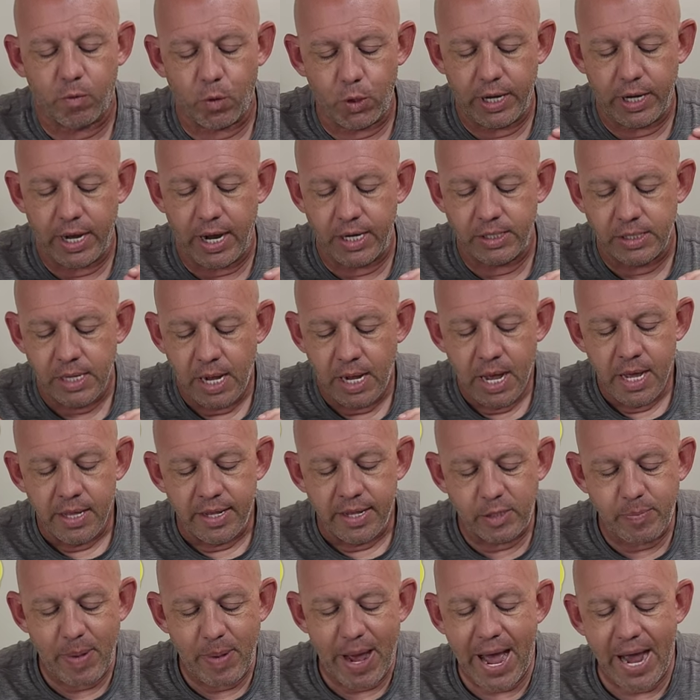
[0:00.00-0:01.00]
for you guys.
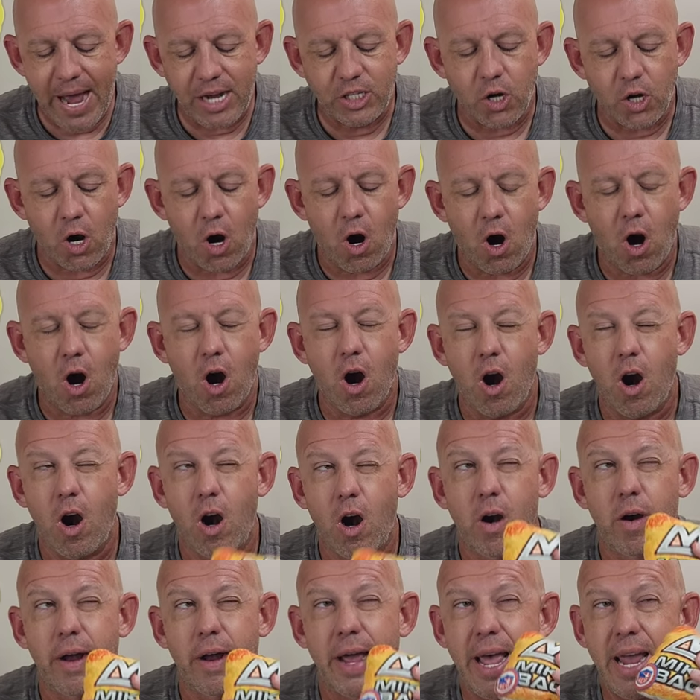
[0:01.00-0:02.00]
These bags
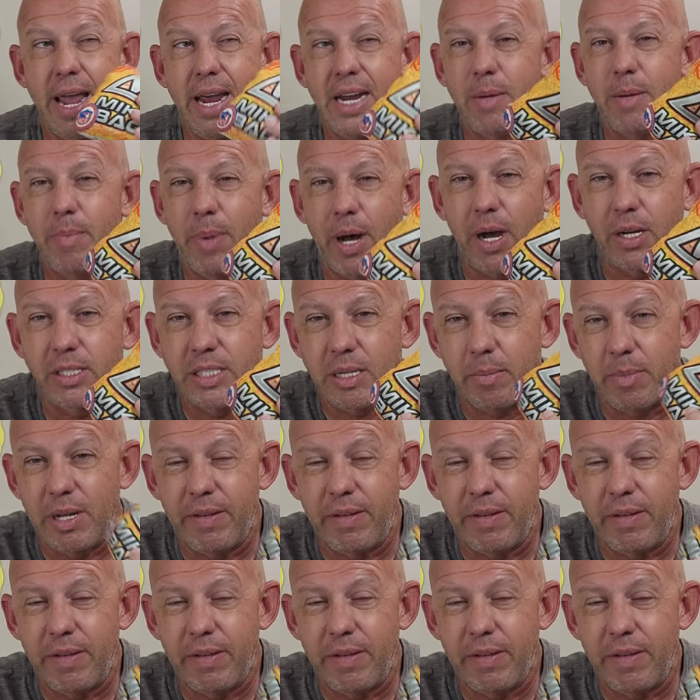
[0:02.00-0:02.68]
are $80.